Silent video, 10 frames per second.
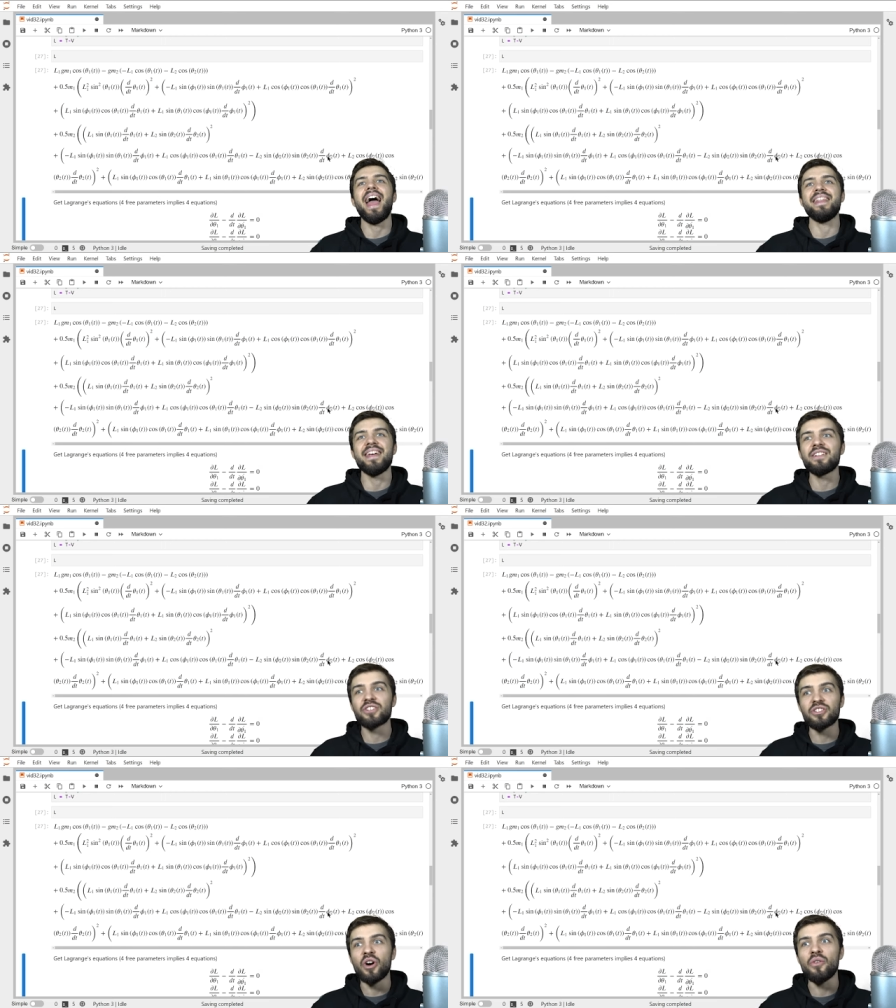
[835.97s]
and then
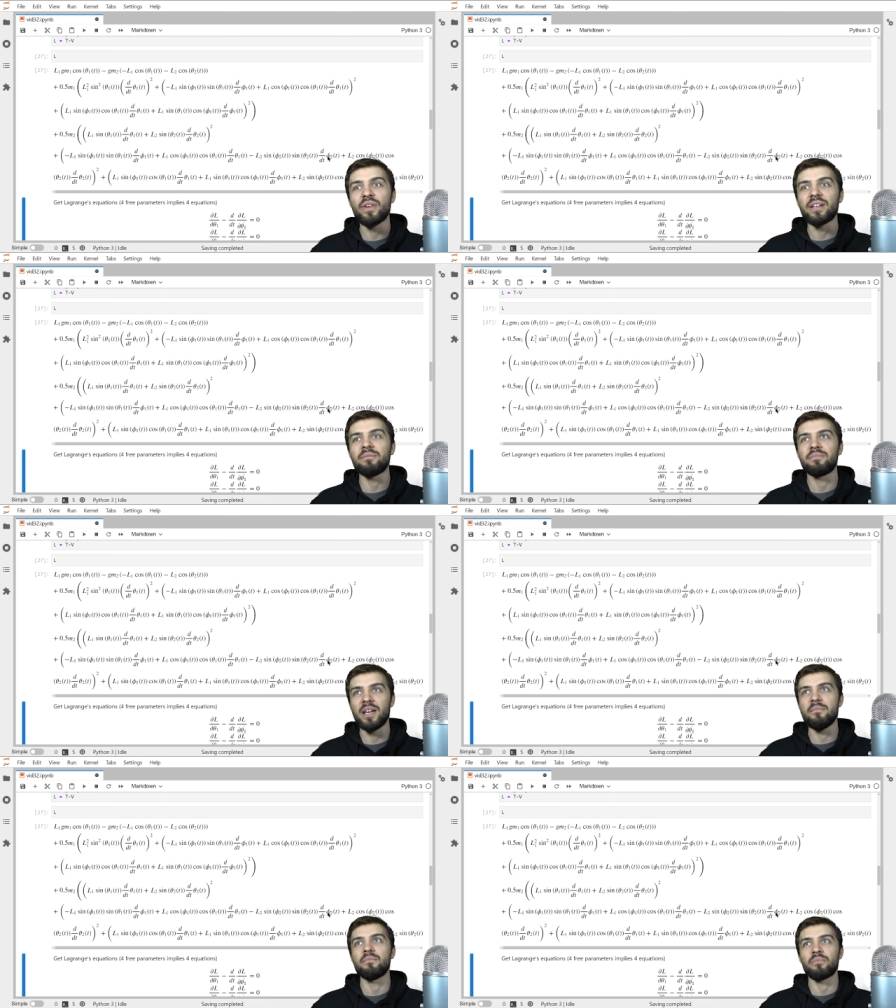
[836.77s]
solving
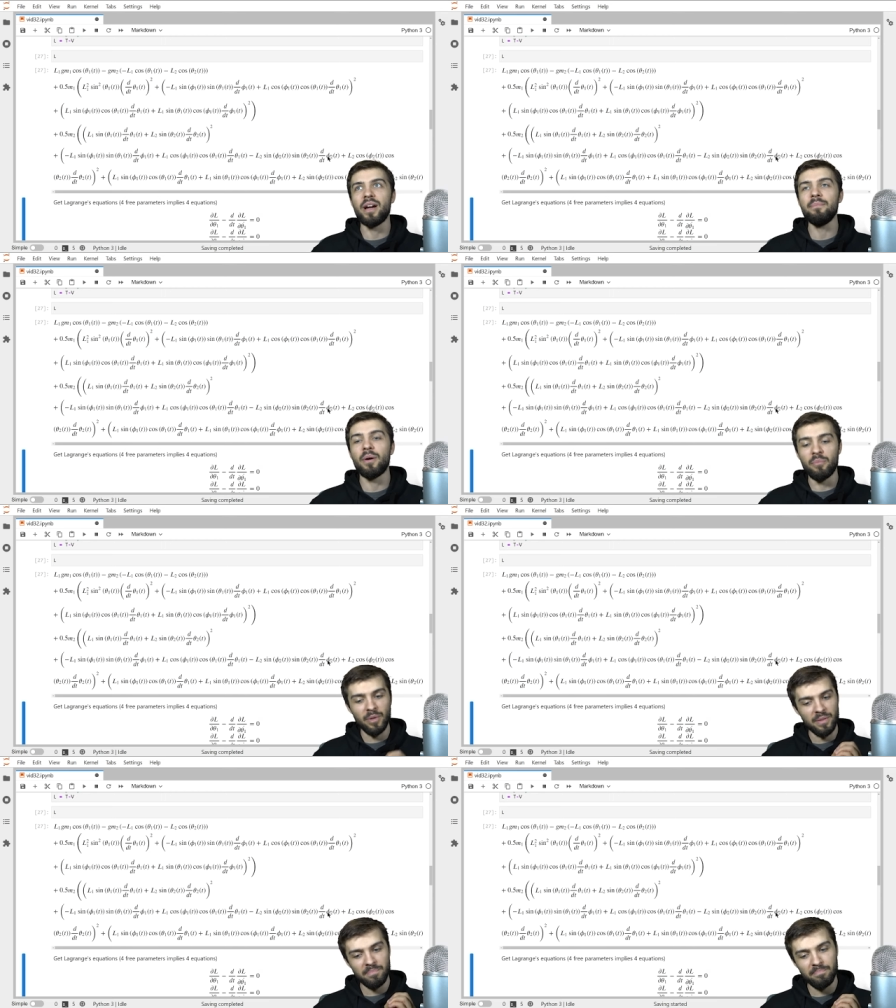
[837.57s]
them, right? But
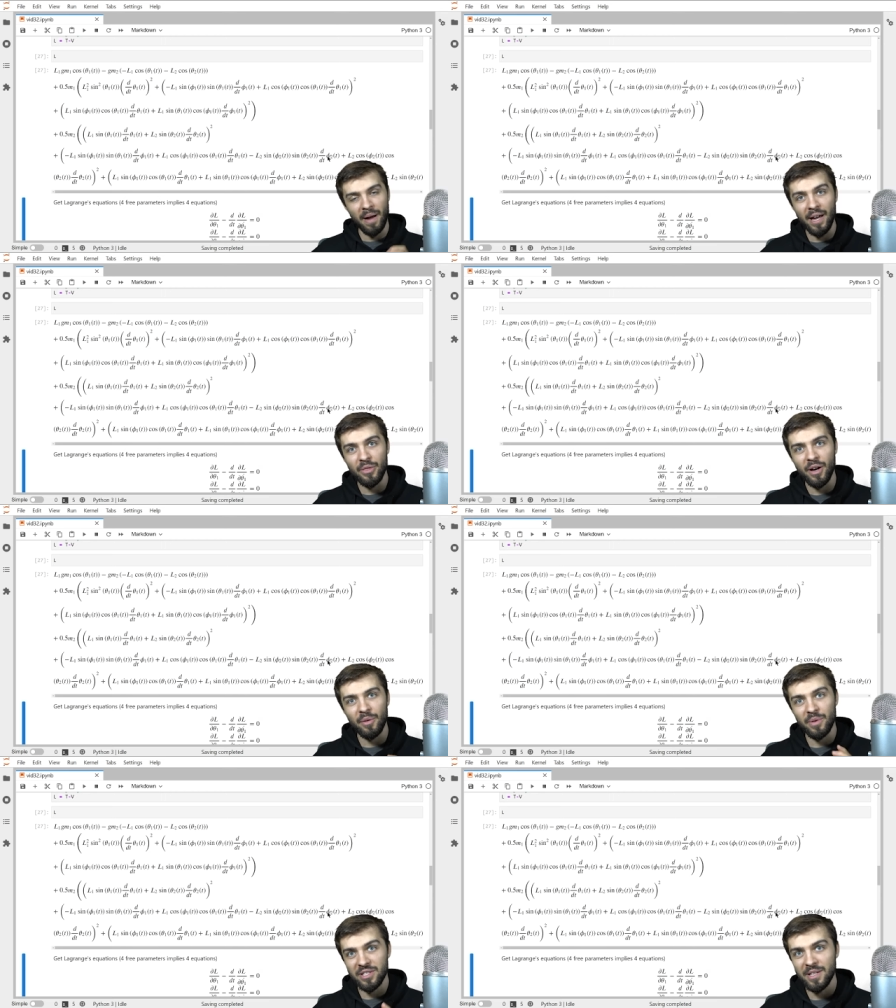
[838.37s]
with
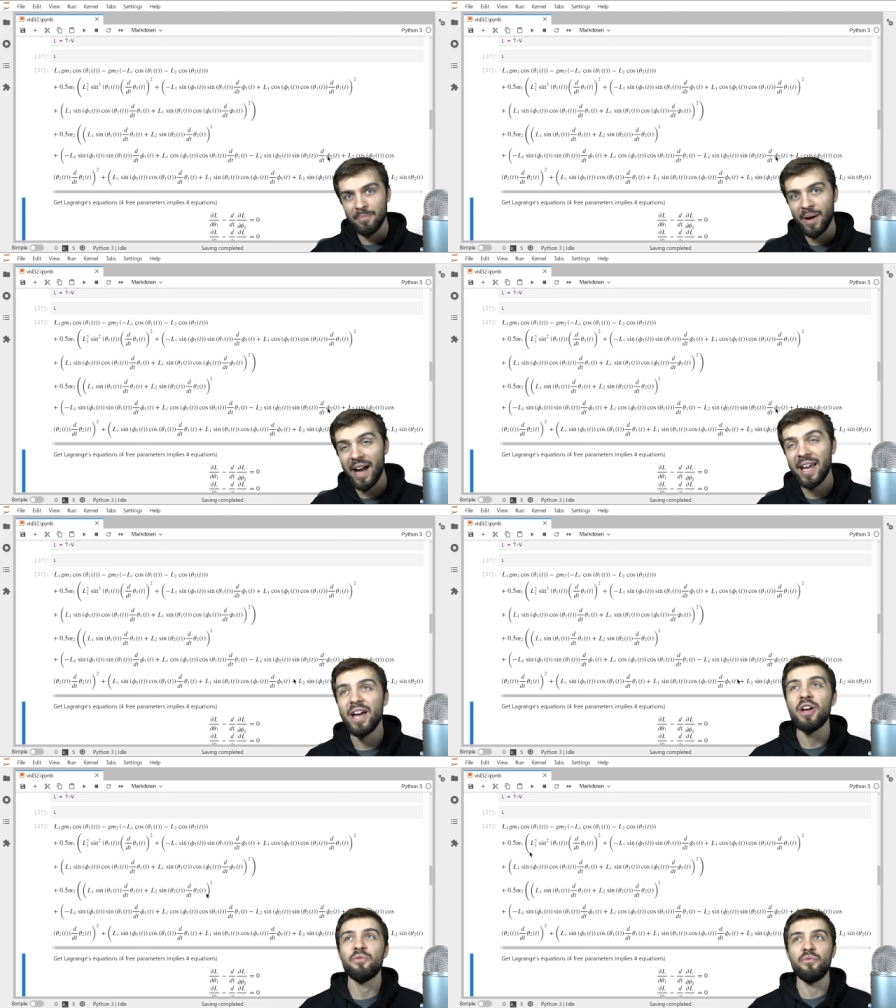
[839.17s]
Python, with SymPy,
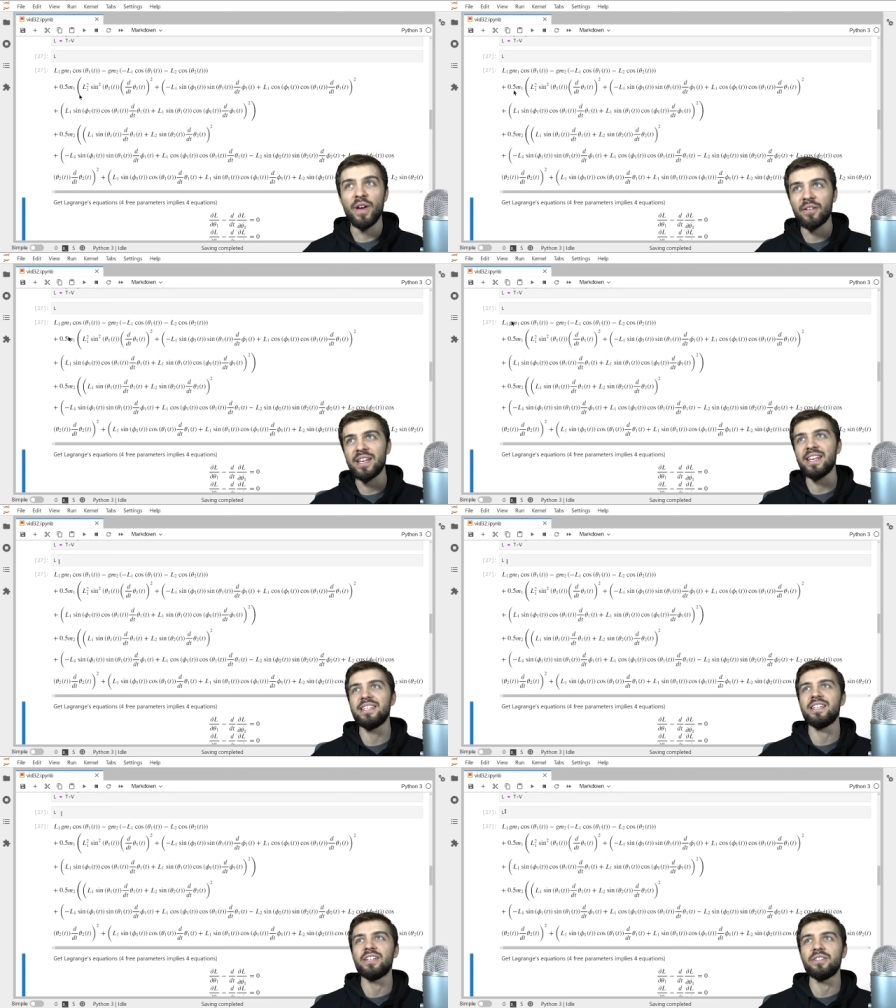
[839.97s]
very
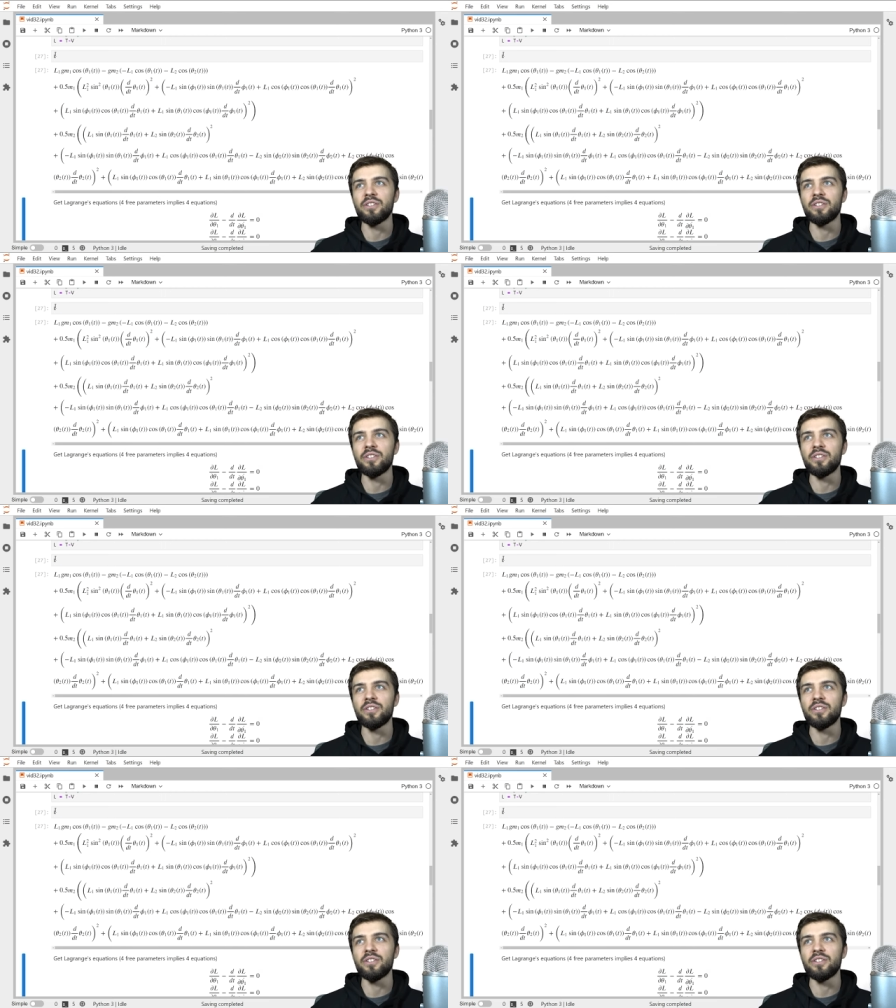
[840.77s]
easy to